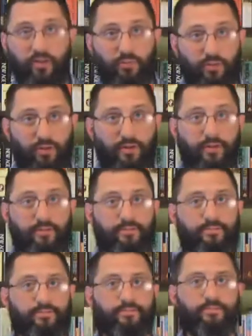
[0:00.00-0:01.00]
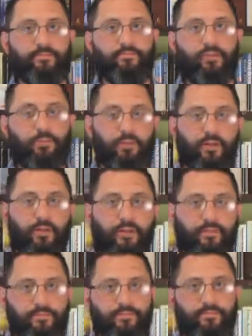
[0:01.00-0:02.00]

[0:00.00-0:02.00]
You're brilliant. You're brilliant.